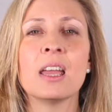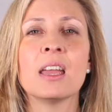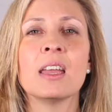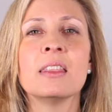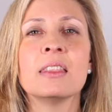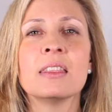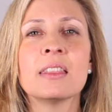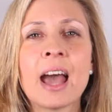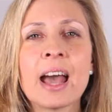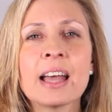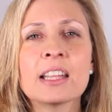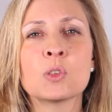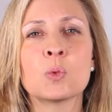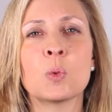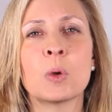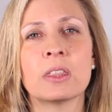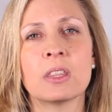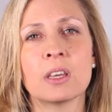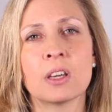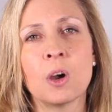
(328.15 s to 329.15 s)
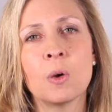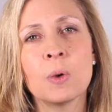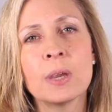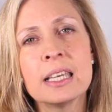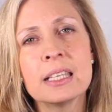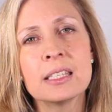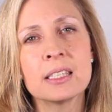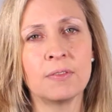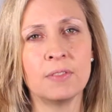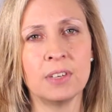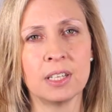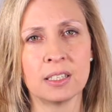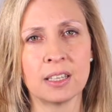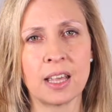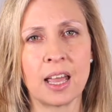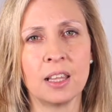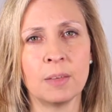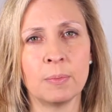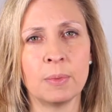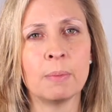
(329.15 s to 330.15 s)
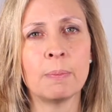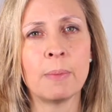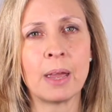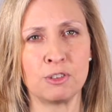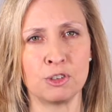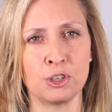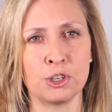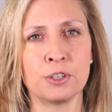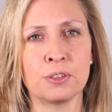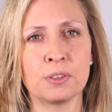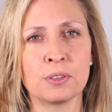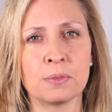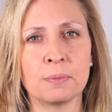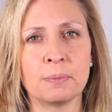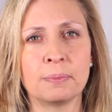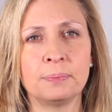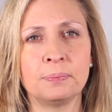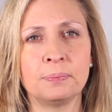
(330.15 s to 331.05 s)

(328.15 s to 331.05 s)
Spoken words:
And that's what the cohesiveness element measures.